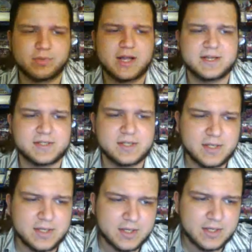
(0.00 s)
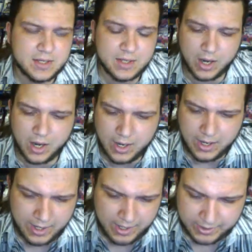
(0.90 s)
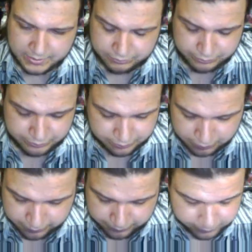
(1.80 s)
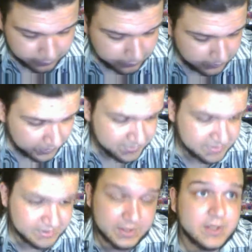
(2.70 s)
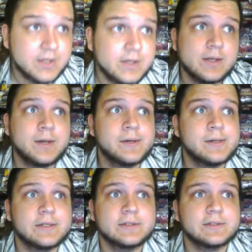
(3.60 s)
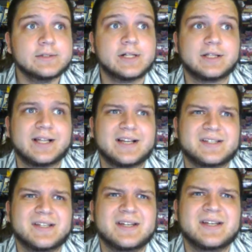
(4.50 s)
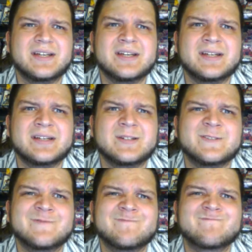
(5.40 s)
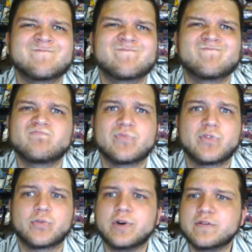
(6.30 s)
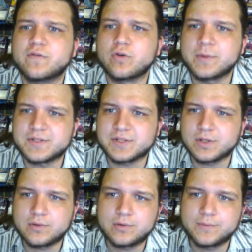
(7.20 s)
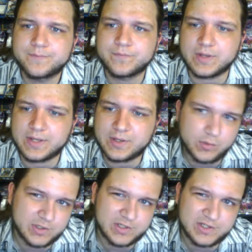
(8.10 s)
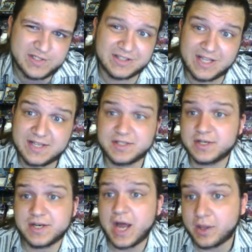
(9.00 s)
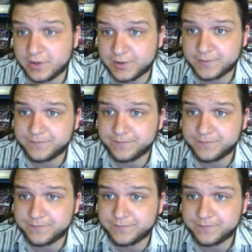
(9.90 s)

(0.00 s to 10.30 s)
Blast. Let me see. Less than 3 or 4 months ago, it was less than $1.